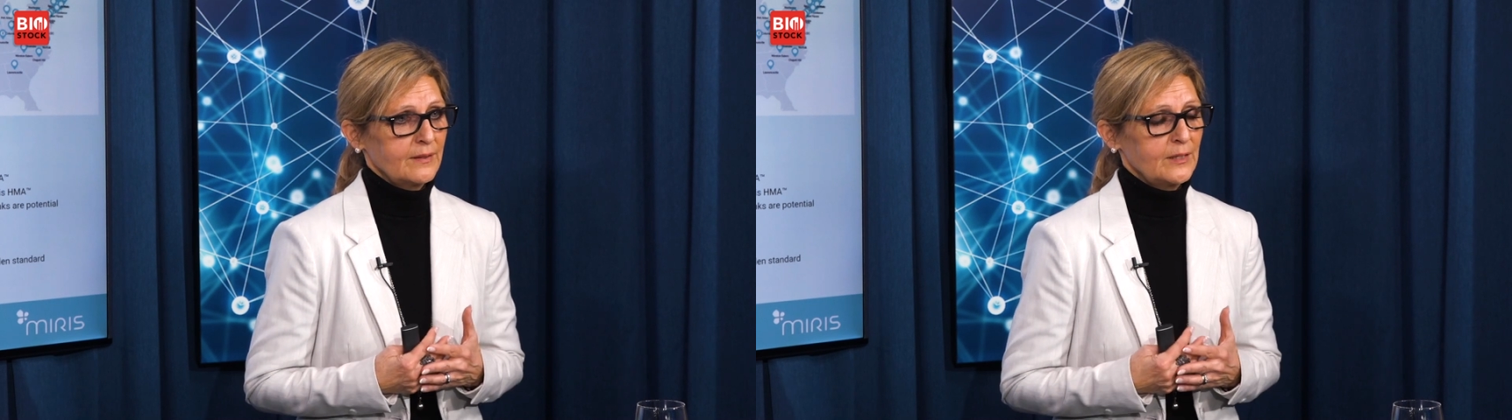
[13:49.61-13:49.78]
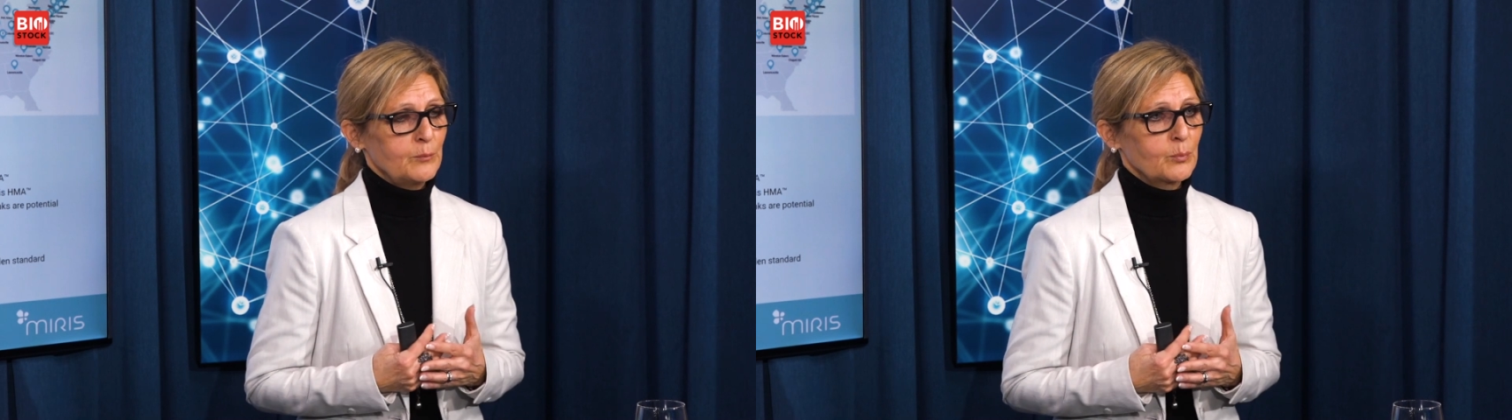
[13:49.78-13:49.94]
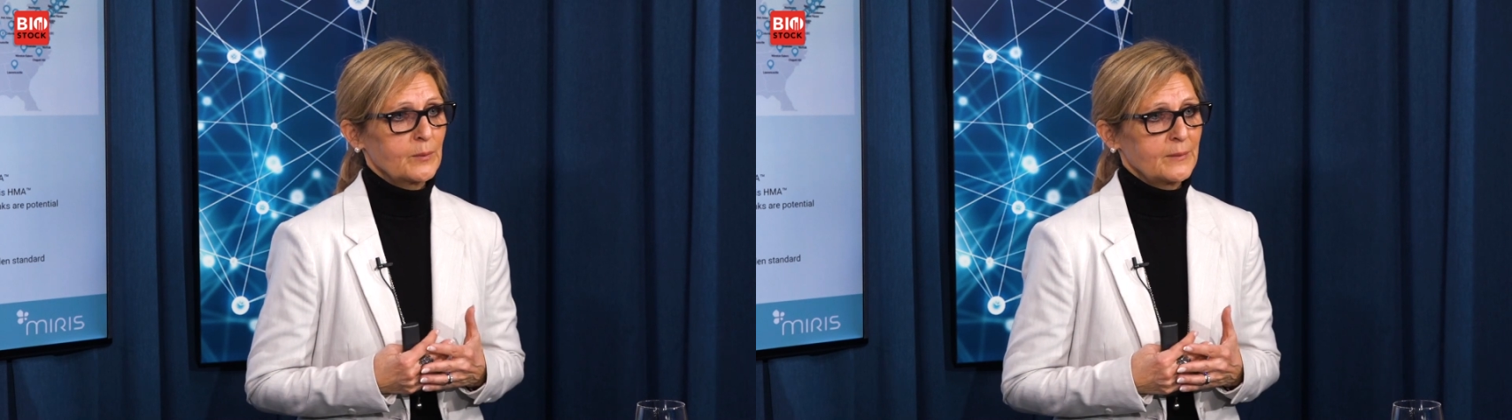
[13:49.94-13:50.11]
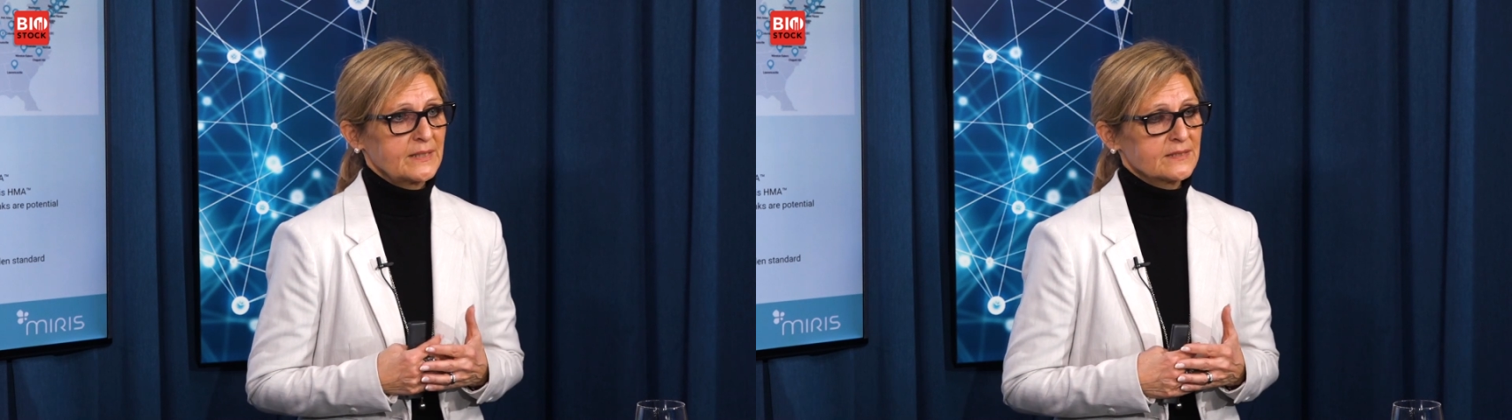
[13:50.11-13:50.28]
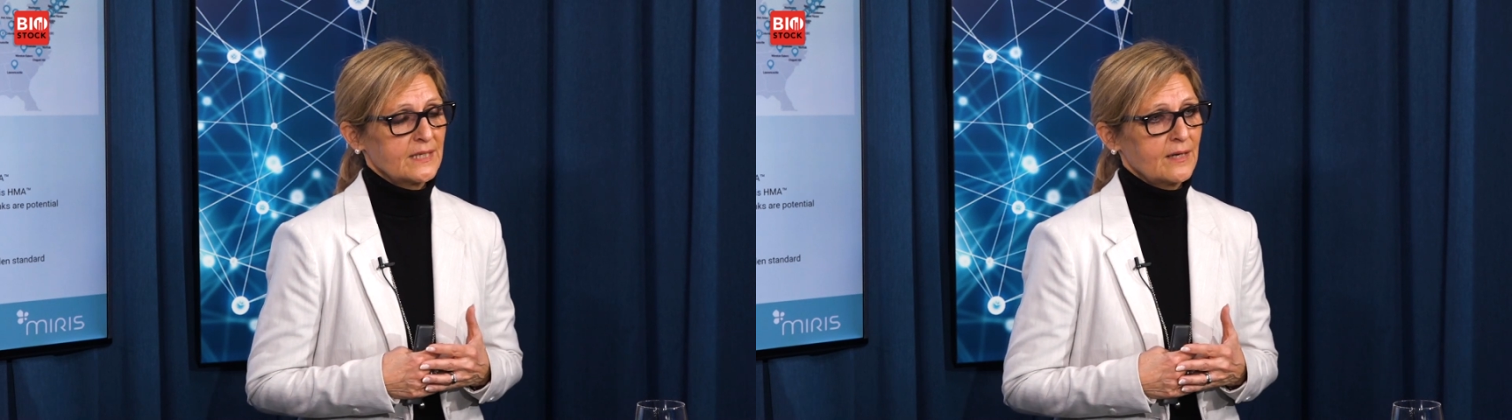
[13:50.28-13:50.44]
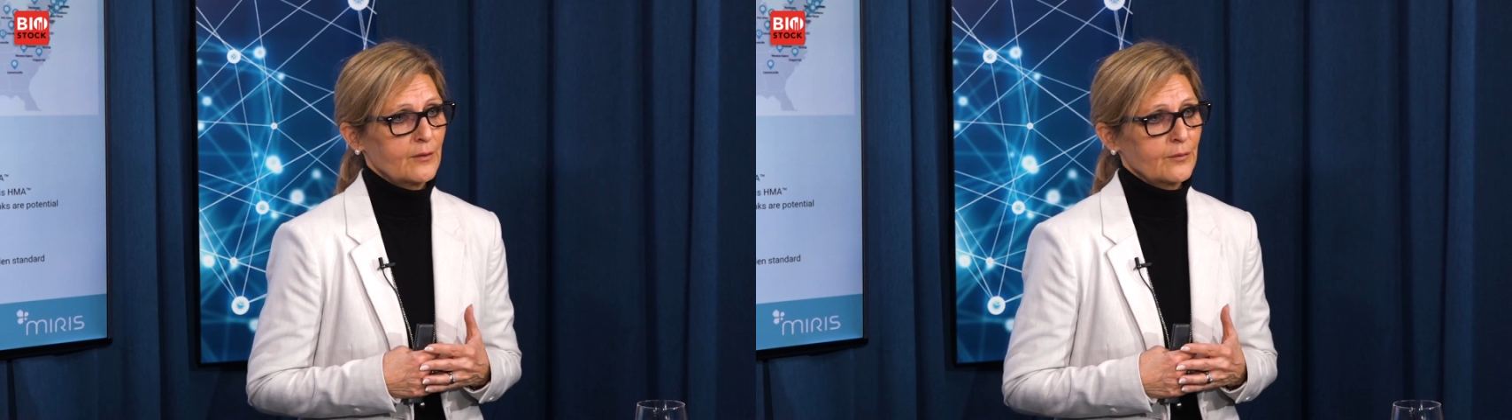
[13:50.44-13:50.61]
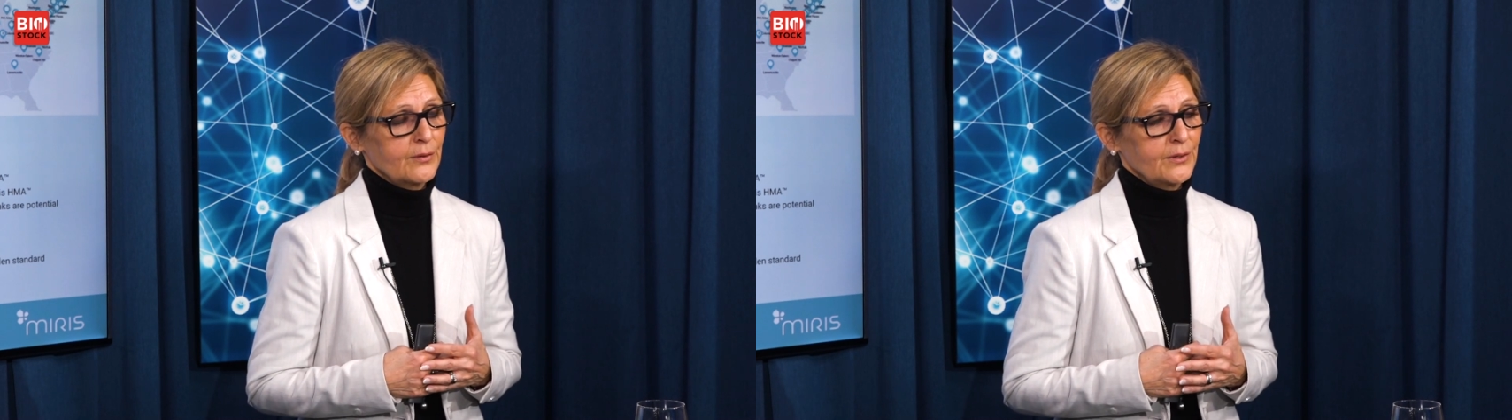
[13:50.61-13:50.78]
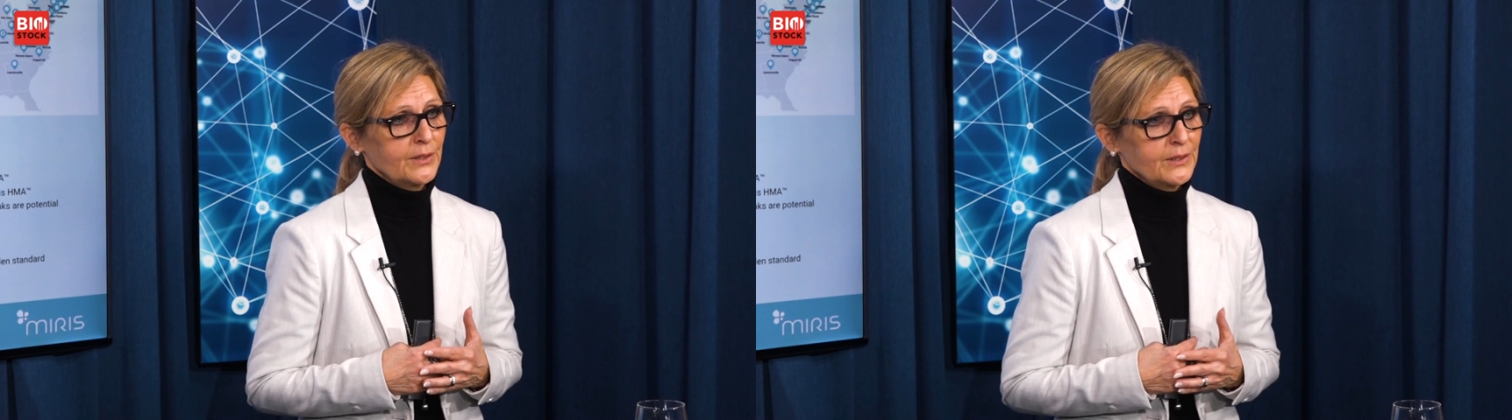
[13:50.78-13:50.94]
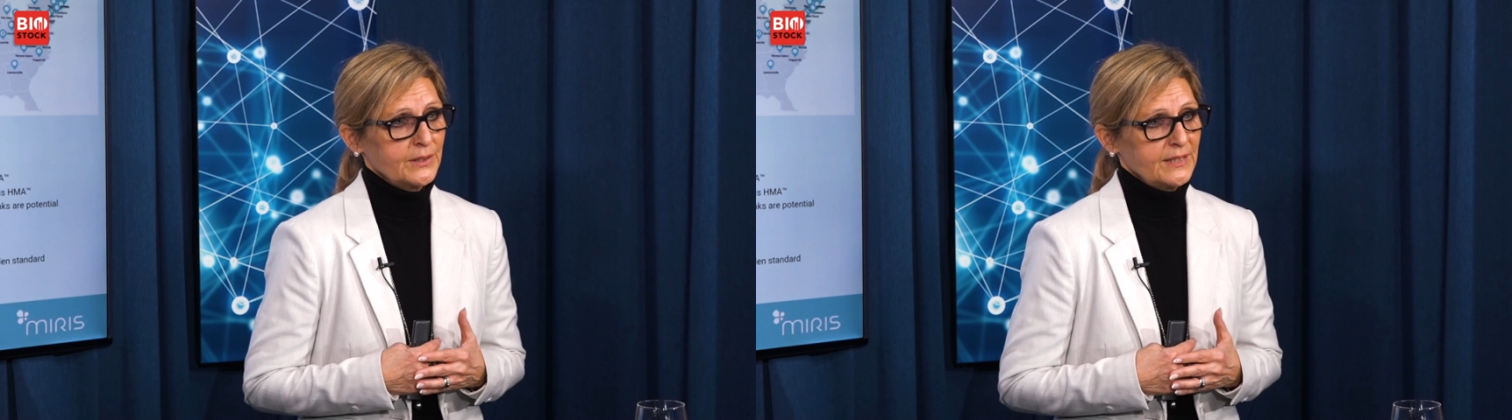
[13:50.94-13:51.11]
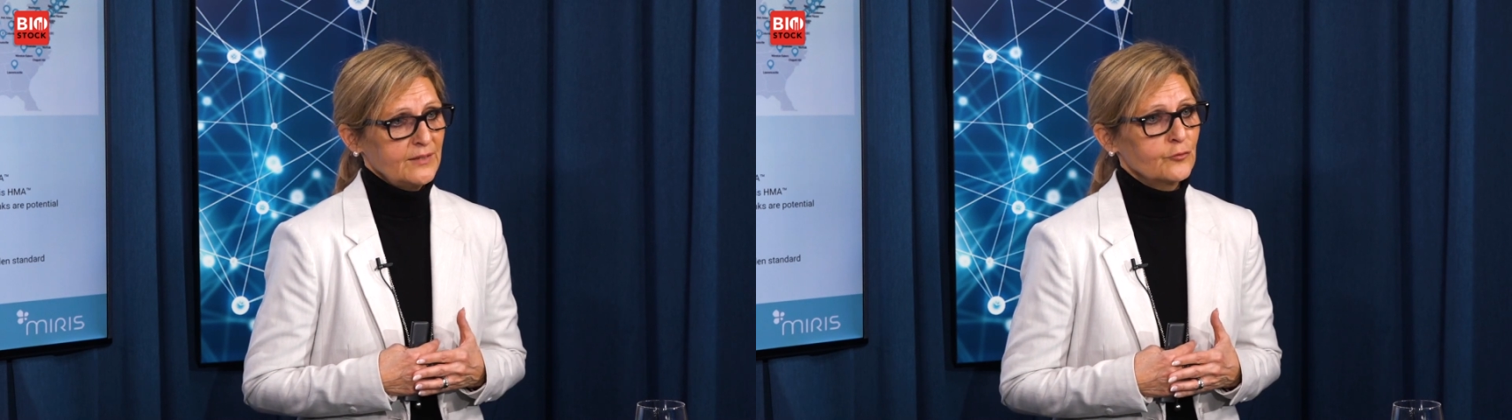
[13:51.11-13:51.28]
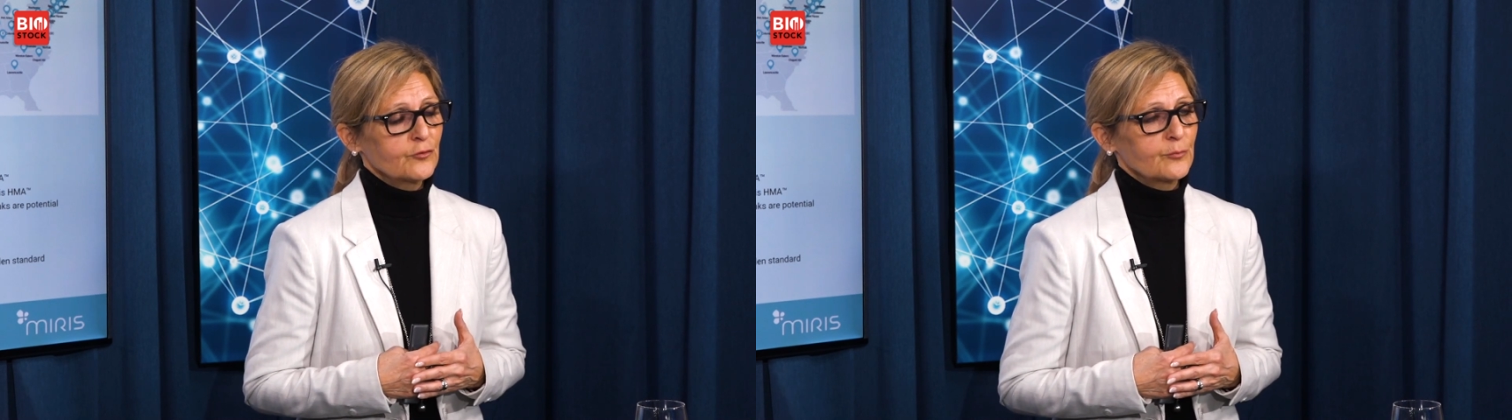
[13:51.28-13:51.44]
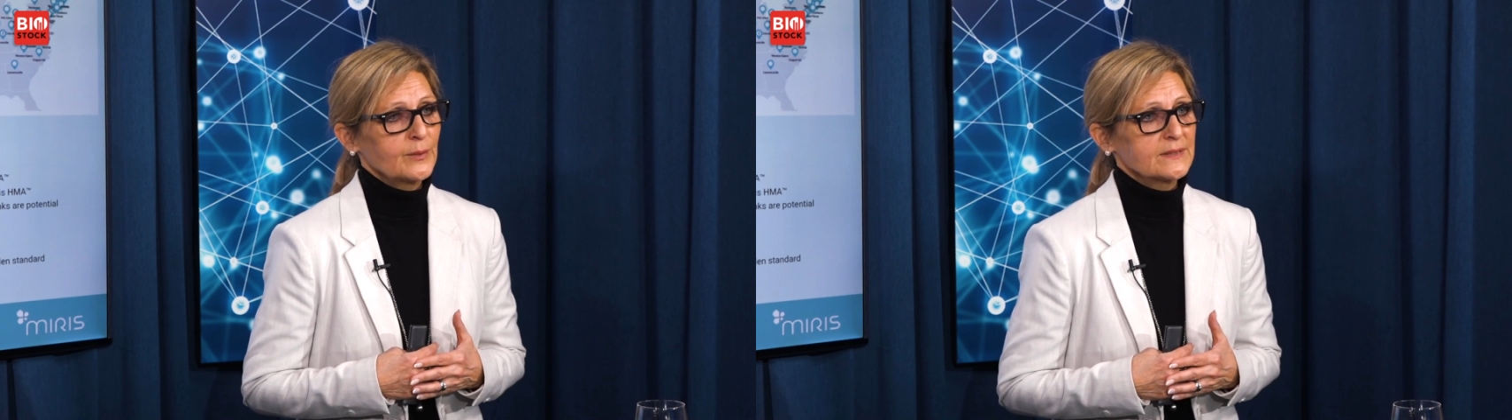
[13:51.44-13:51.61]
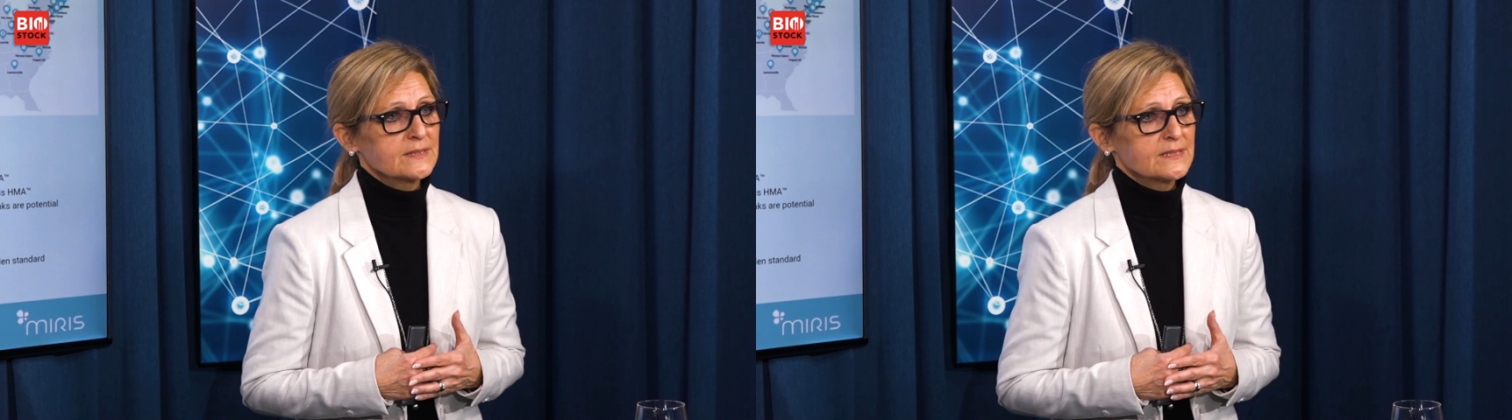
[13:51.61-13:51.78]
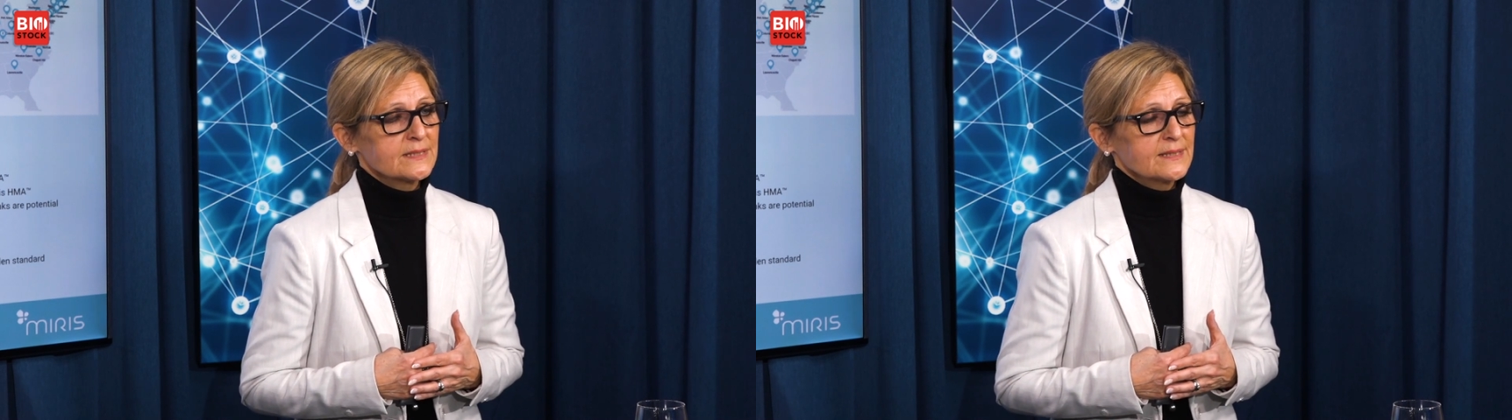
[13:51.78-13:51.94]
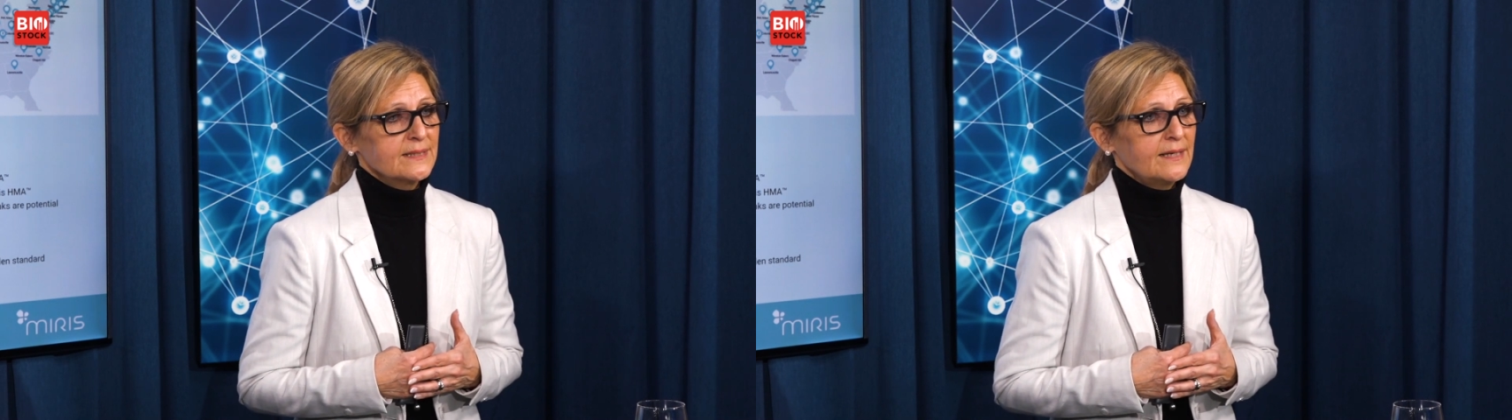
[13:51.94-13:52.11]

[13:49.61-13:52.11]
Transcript: implement our instrument,